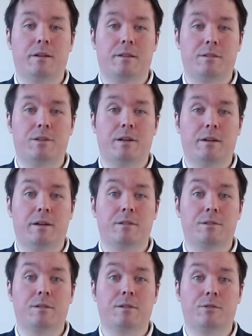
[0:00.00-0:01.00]
that Jada
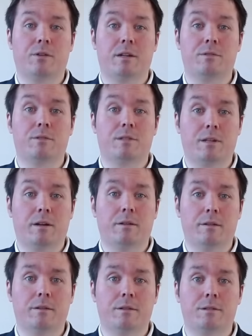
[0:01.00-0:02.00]
actually tries to sell
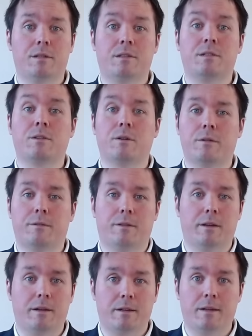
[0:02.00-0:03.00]
this as a good
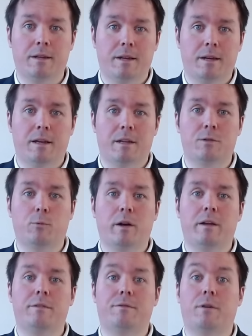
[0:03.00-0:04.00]
thing, as a
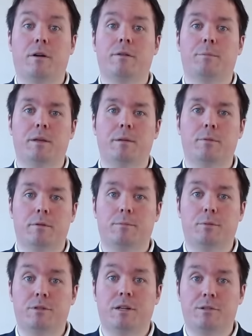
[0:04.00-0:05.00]
way for other people,
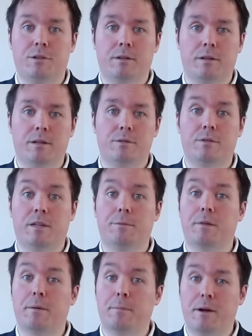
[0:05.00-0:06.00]
potentially, to
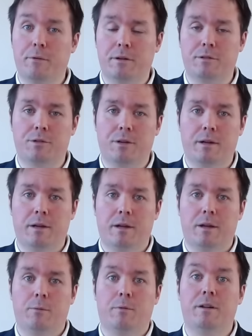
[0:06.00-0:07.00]
keep their marriage,
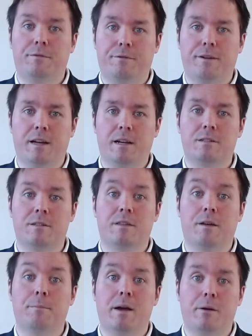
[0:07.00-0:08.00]
when in fact
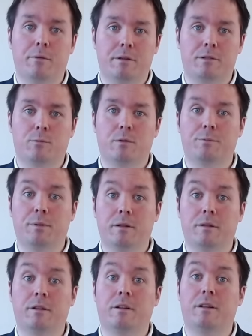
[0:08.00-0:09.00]
their marriage was
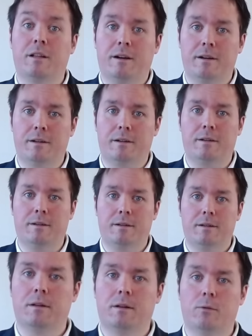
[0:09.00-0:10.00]
built on a lie.
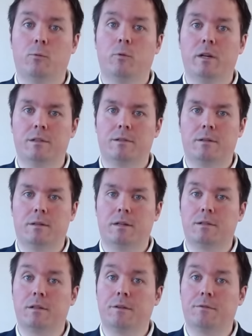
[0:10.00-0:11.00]
Reason
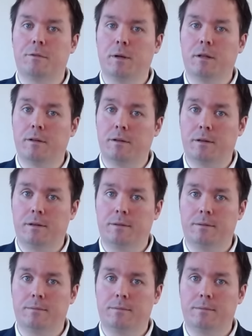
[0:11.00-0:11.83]
has left the building.